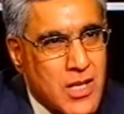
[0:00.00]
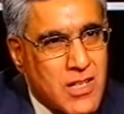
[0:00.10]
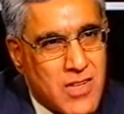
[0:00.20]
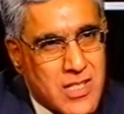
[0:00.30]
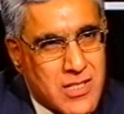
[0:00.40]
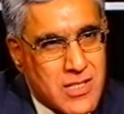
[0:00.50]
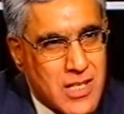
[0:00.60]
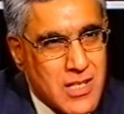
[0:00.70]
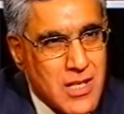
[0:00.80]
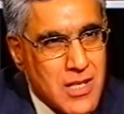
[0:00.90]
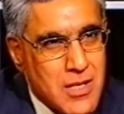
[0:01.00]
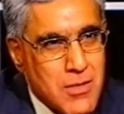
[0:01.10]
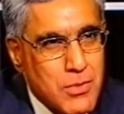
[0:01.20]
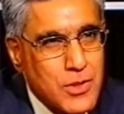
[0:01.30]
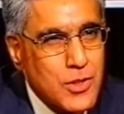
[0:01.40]
Sunil Gavaskar's son,
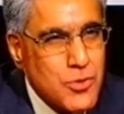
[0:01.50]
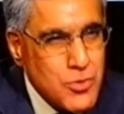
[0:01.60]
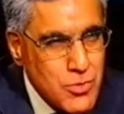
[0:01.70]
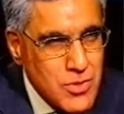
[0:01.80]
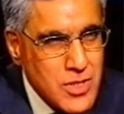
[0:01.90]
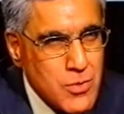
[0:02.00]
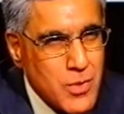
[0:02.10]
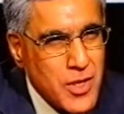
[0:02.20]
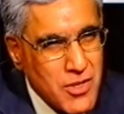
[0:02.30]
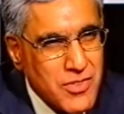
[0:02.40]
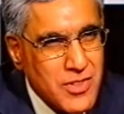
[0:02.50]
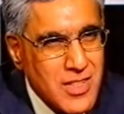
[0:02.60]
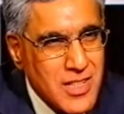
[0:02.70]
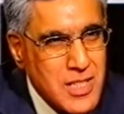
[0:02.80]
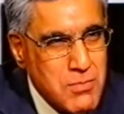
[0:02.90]
but the truth is quite
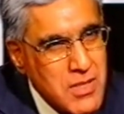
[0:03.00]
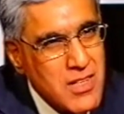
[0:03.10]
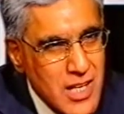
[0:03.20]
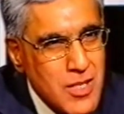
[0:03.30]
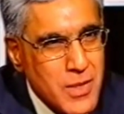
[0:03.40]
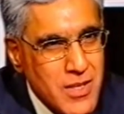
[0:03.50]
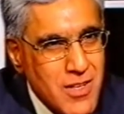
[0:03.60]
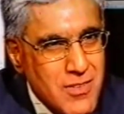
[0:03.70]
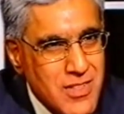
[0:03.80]
often it's been the other way